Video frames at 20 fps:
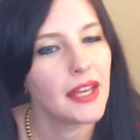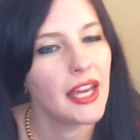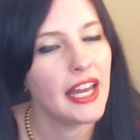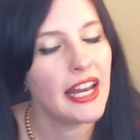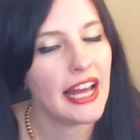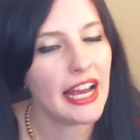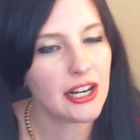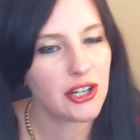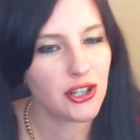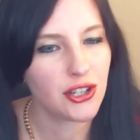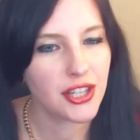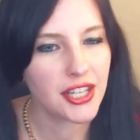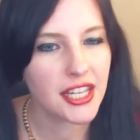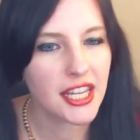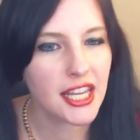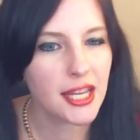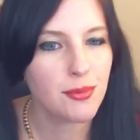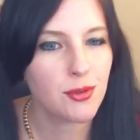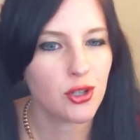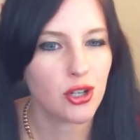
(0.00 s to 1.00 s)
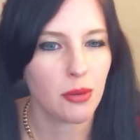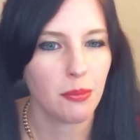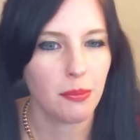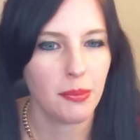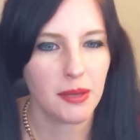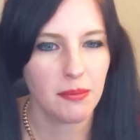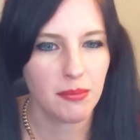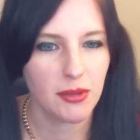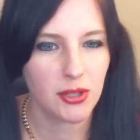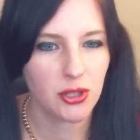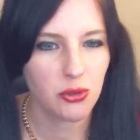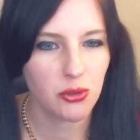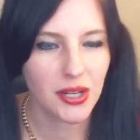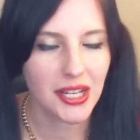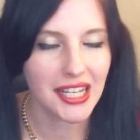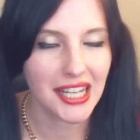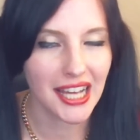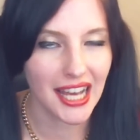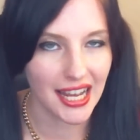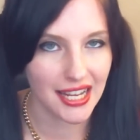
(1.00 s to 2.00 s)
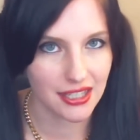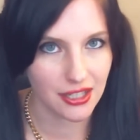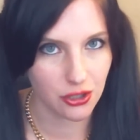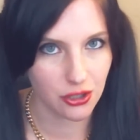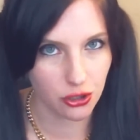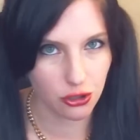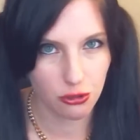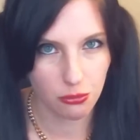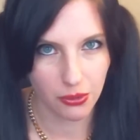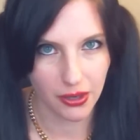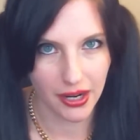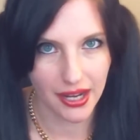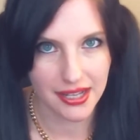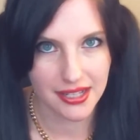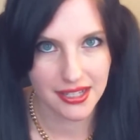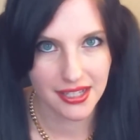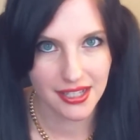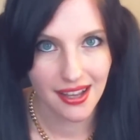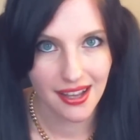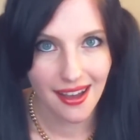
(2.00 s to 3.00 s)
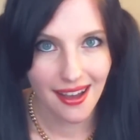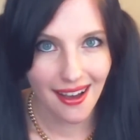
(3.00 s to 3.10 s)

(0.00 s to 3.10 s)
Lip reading: it actually keeps jumping between S and Super S.